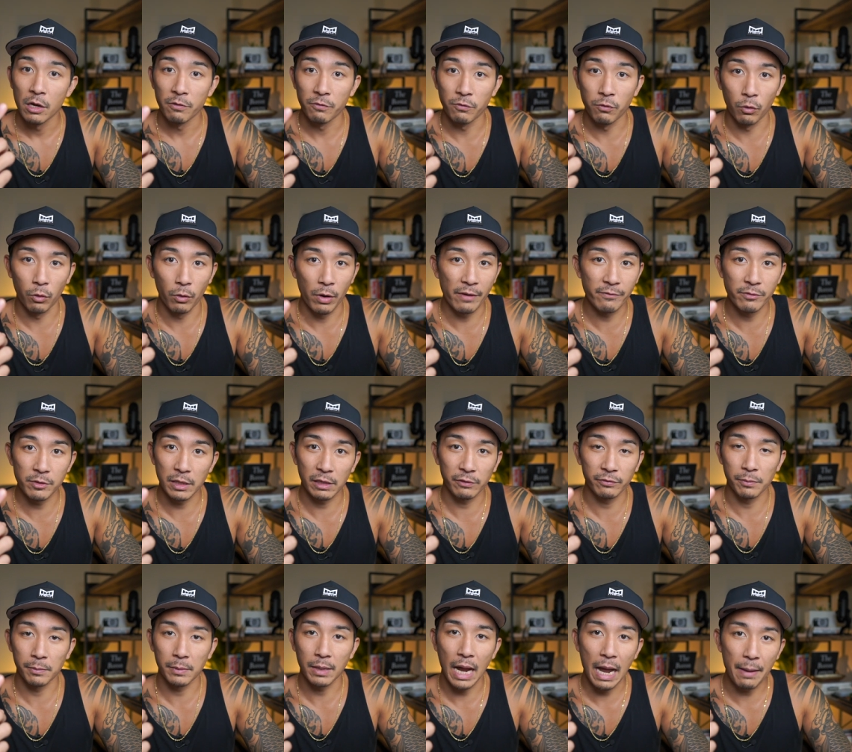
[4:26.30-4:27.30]
for everything
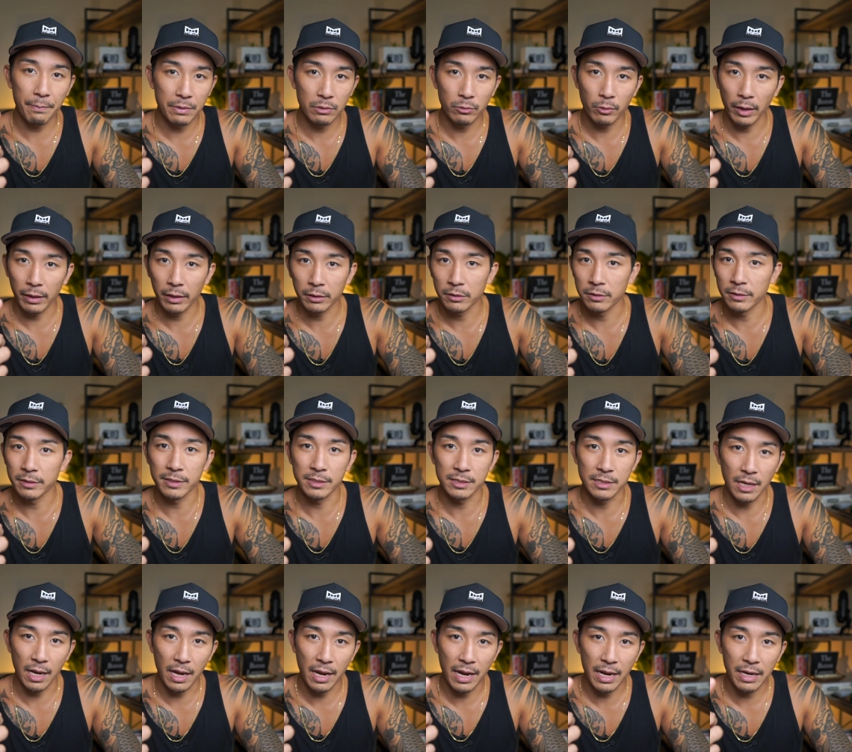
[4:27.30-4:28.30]
from copywriting to
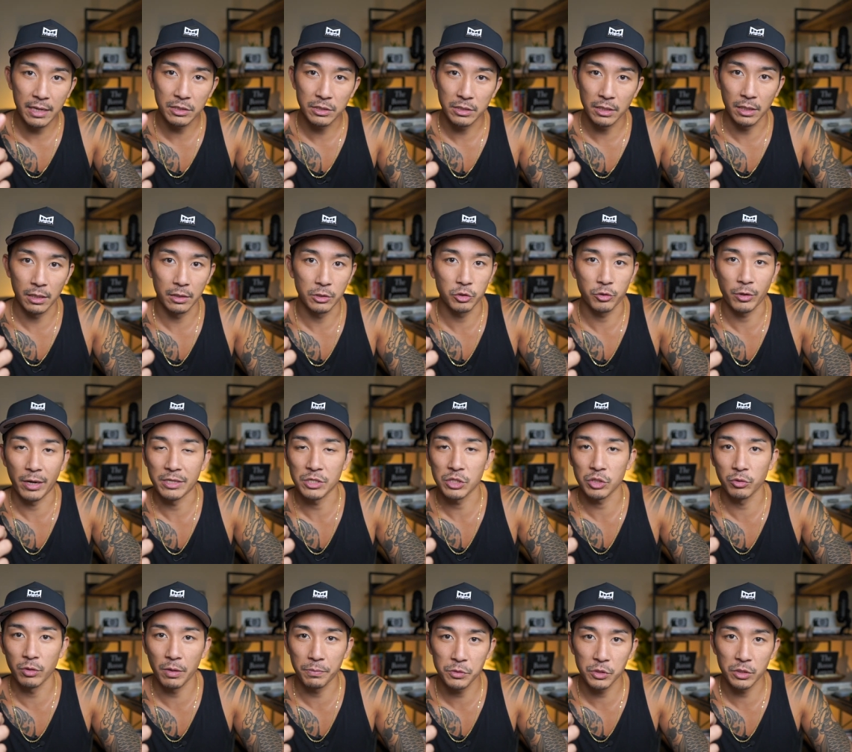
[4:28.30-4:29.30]
design to
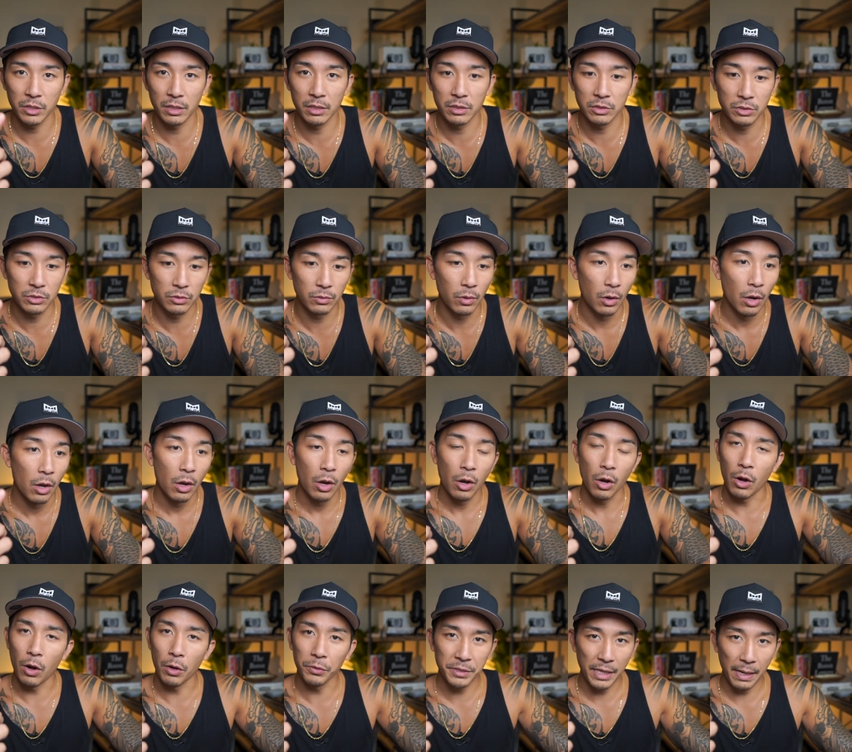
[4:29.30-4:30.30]
transcription to
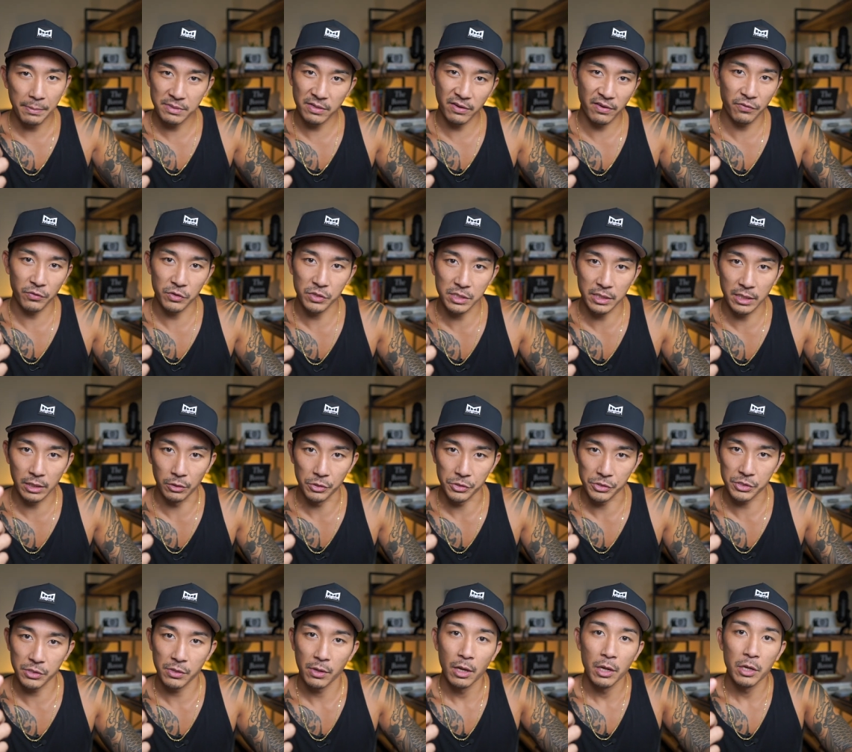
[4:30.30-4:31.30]
all types of different
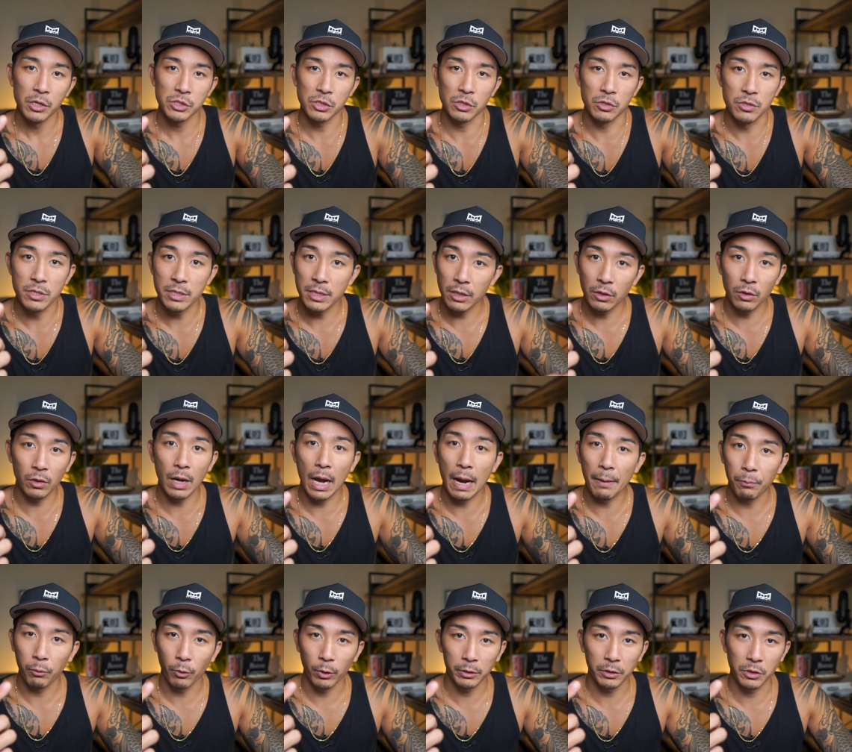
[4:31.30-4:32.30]
skills. So you can go to
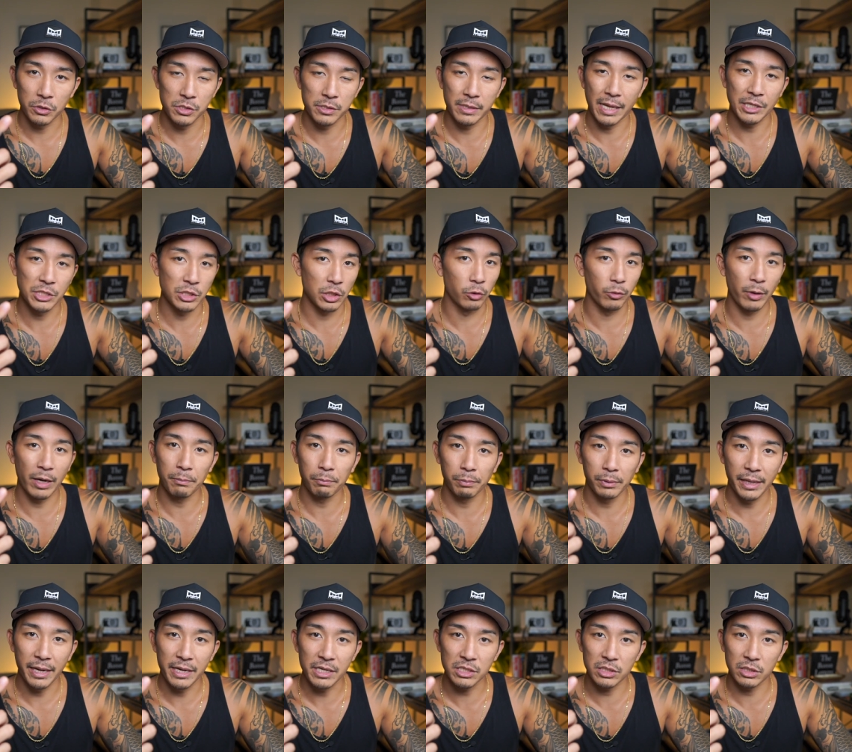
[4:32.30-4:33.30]
Upwork. There's, that's a great
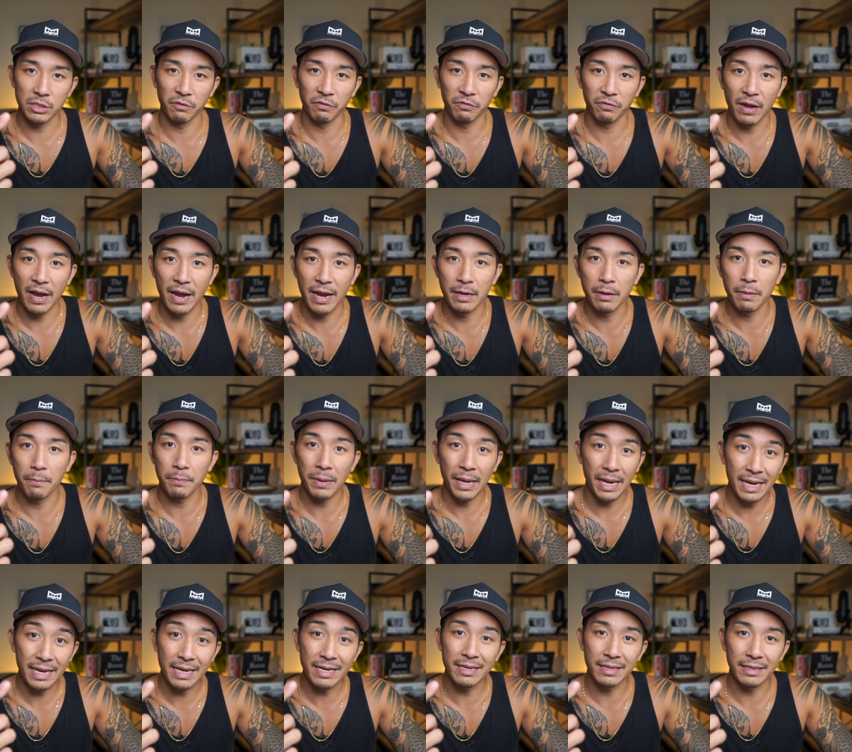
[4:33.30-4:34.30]
place to find
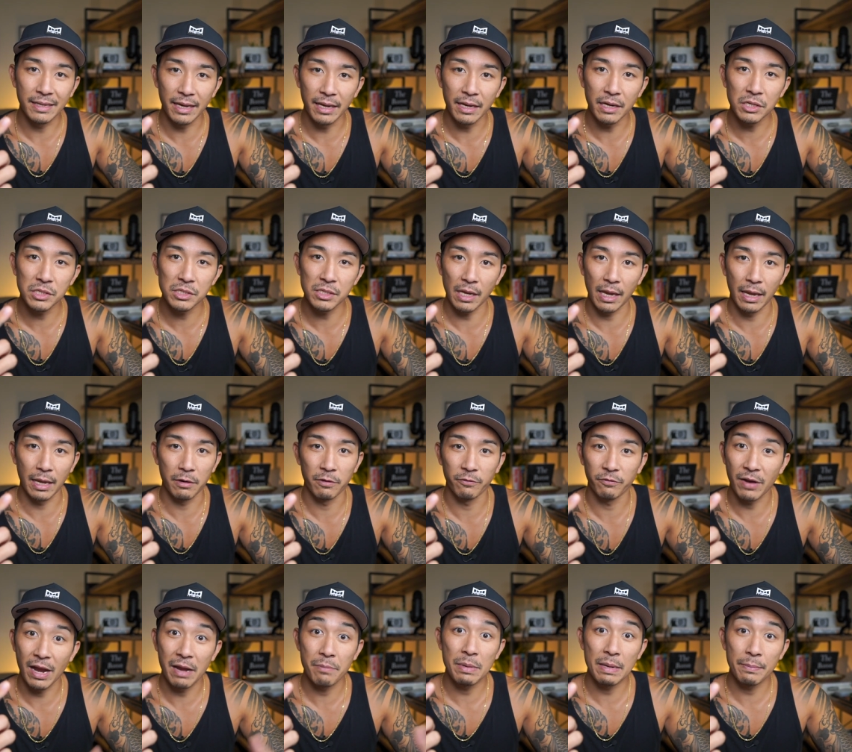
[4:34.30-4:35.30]
paying gigs and
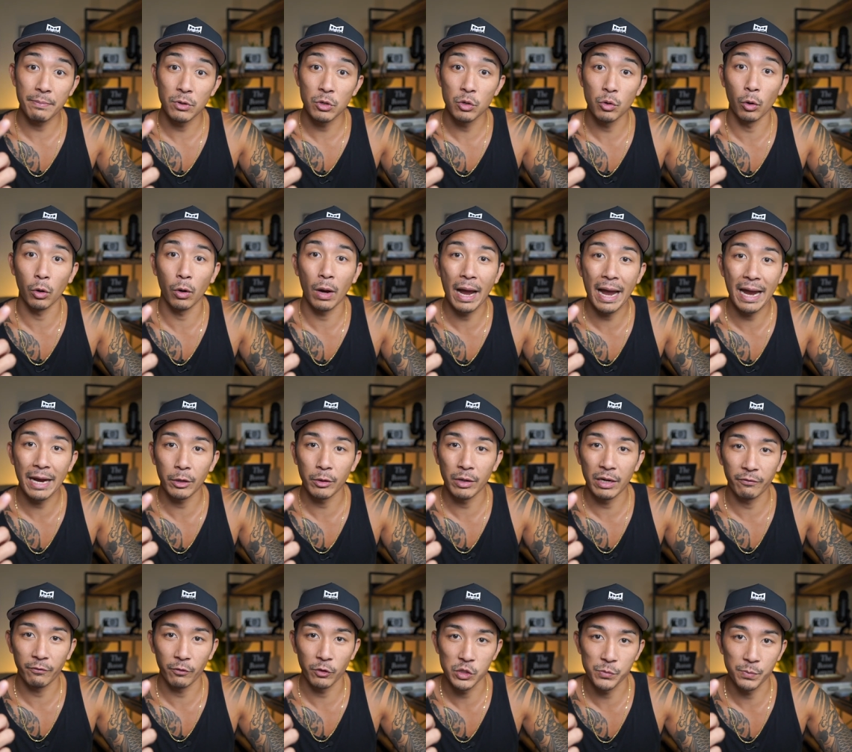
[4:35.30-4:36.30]
find people who are
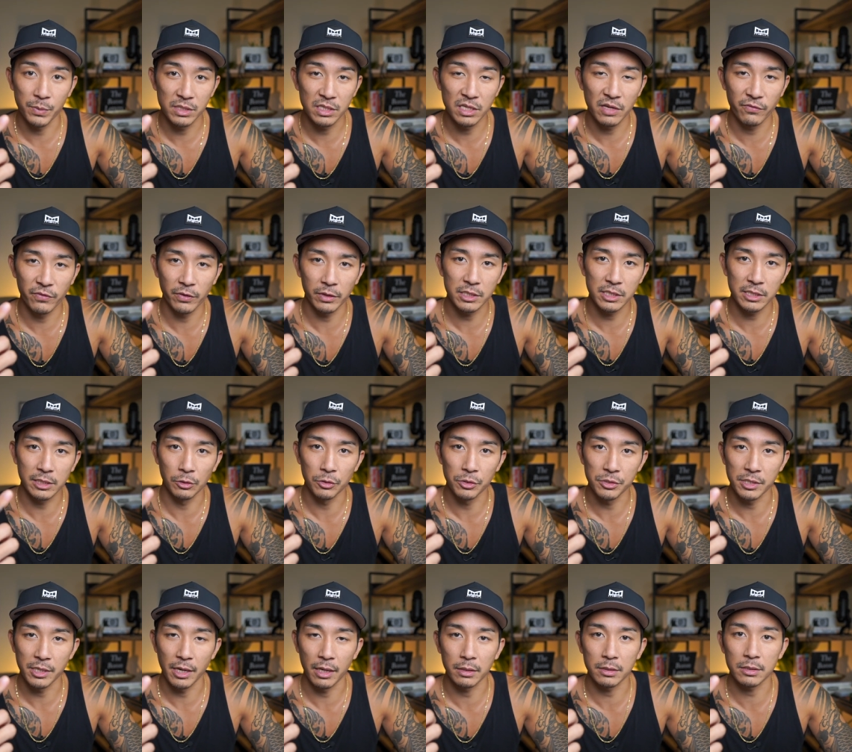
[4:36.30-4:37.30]
hiring for specific skill
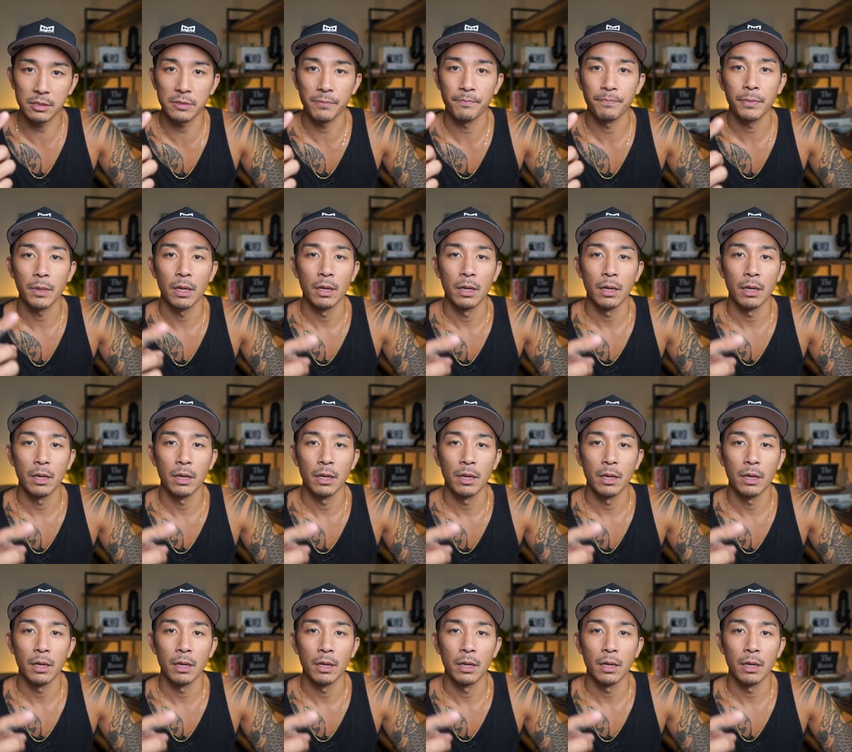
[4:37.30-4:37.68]
sets.